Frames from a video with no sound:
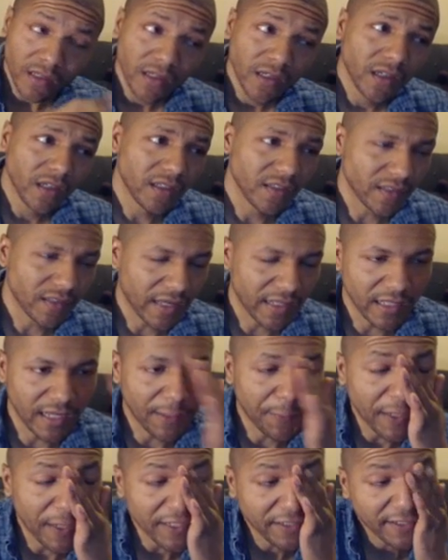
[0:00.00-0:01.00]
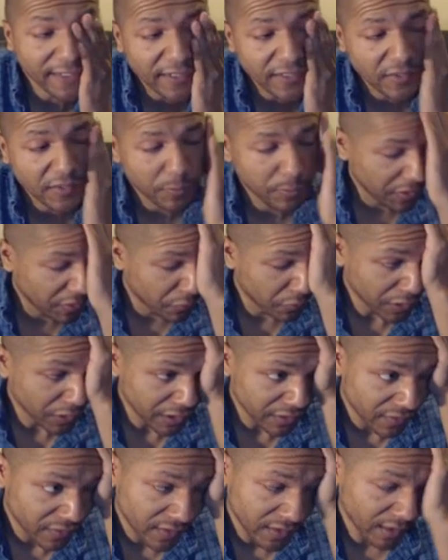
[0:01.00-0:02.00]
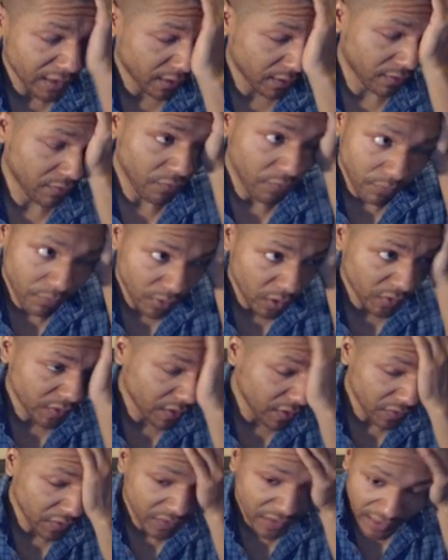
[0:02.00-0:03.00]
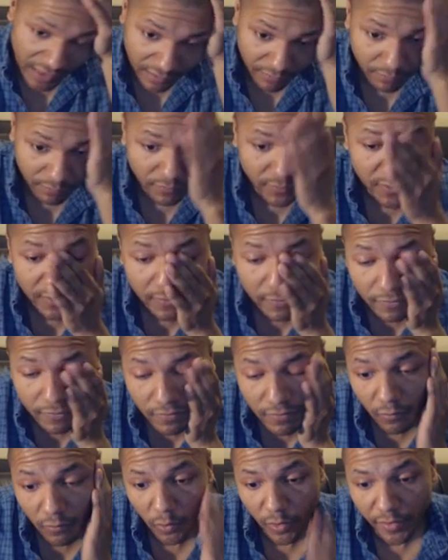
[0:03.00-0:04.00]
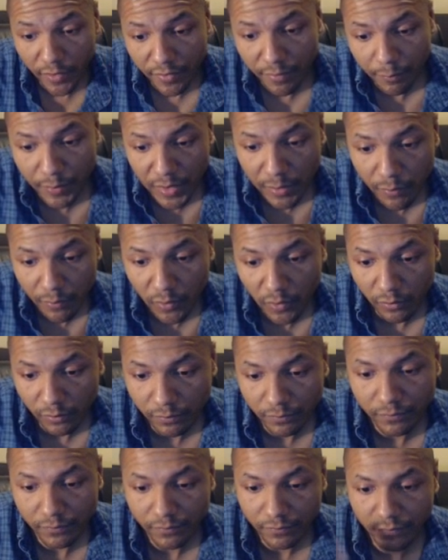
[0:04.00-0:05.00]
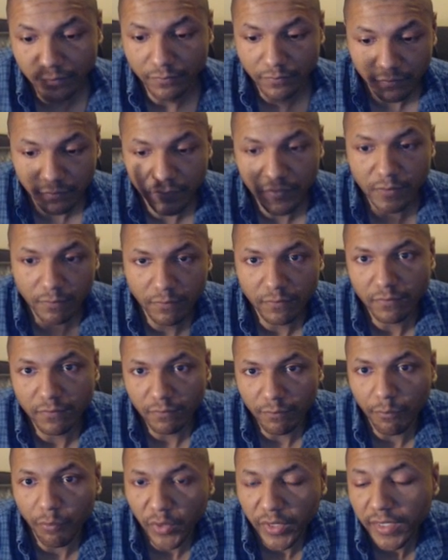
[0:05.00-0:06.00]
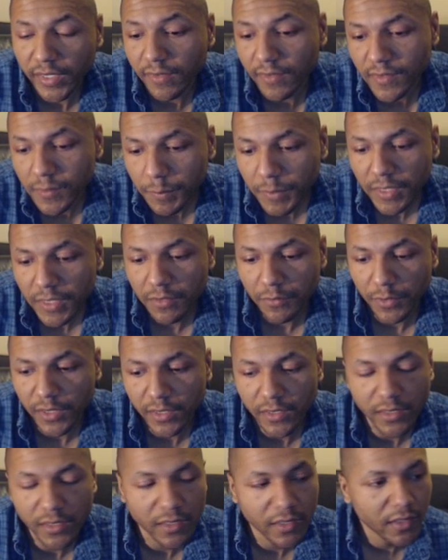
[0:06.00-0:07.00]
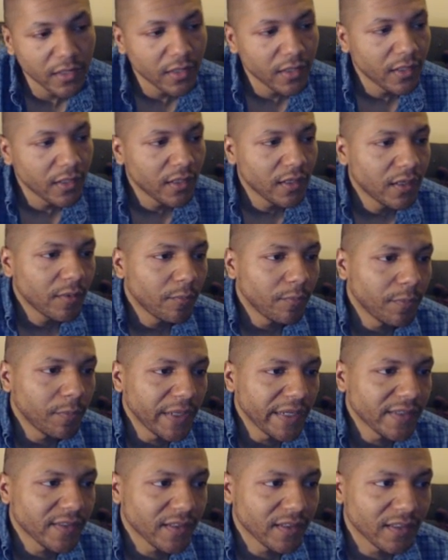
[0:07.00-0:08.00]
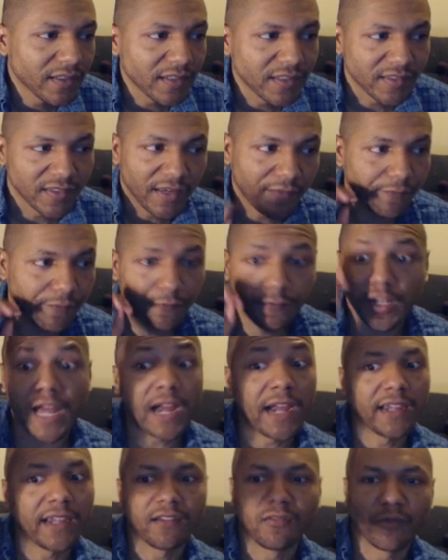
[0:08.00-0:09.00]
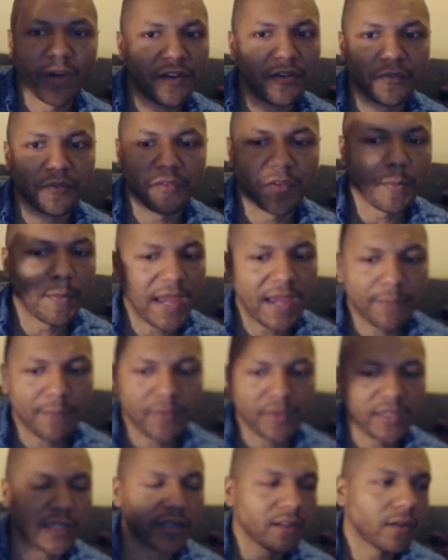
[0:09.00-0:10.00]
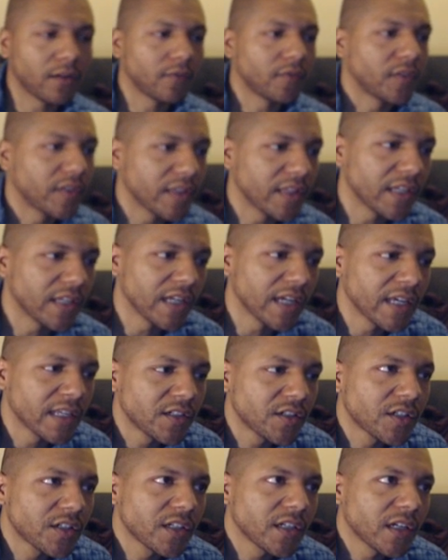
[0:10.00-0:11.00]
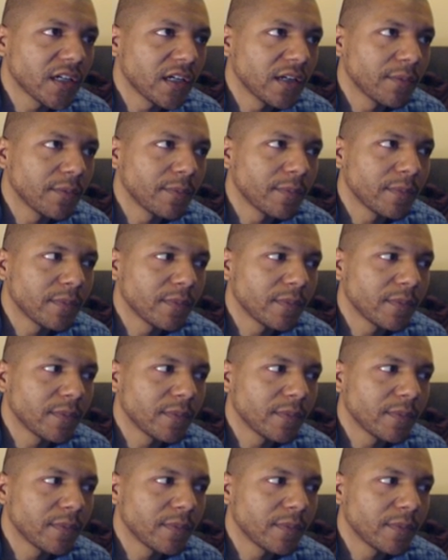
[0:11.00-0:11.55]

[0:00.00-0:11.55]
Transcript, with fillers: is I, I watched a lot of speed runs, and most of those games where people break the speed run basically is they fly right over the map and they get over to the edge. Um,